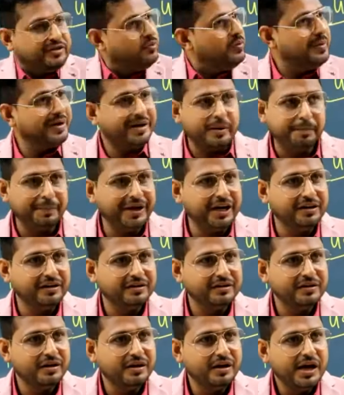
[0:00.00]
will become big
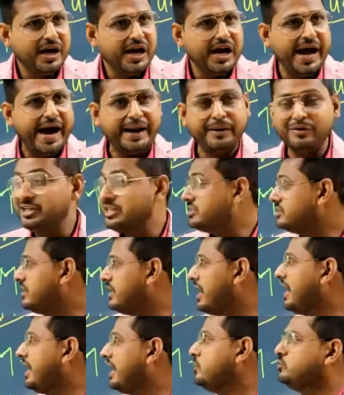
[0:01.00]
and it will
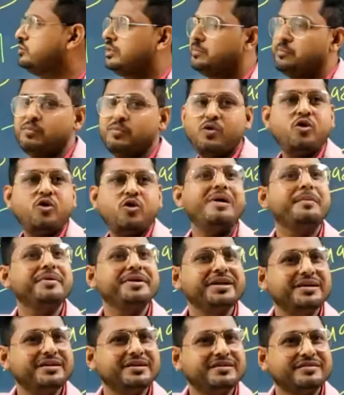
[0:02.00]
start using more
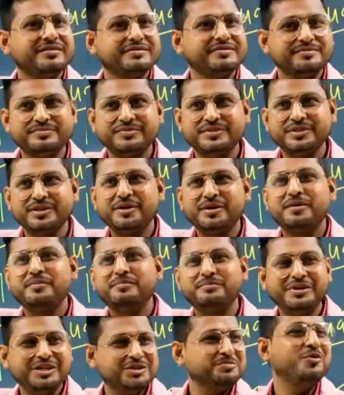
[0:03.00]
memory,
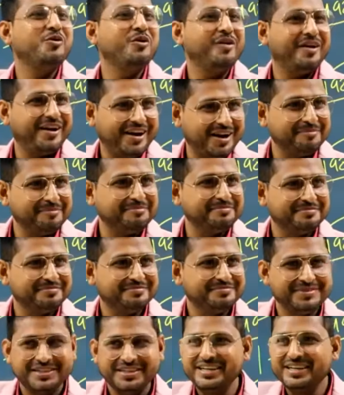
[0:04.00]
means more RAM.
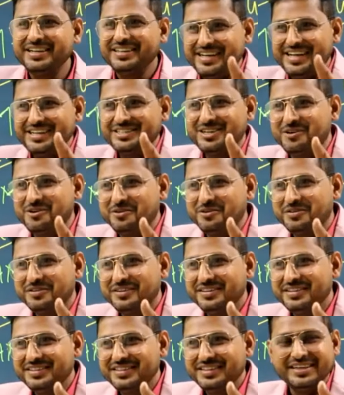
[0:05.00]
Yes or no?
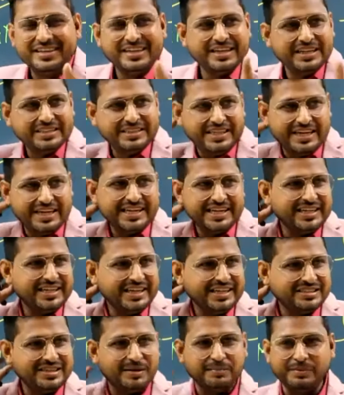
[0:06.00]
That is the
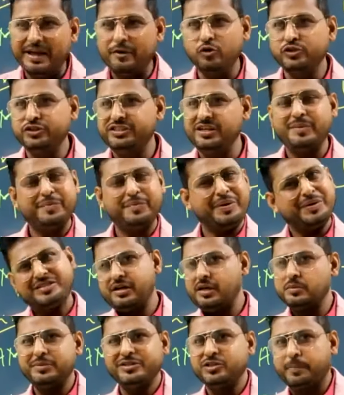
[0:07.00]
reason sometimes you see web application have
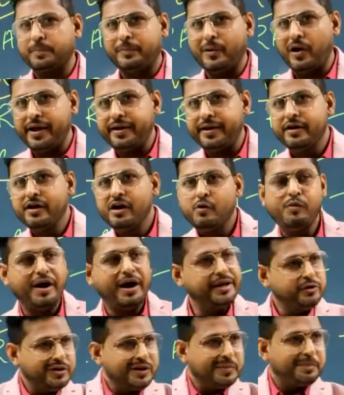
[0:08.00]
been deployed. Why
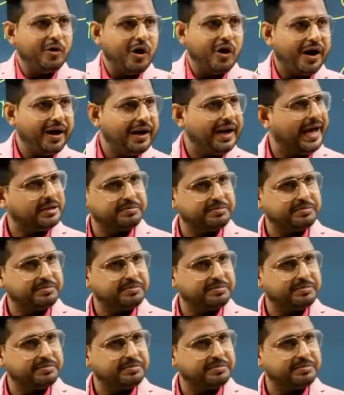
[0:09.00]
do you deploy? Less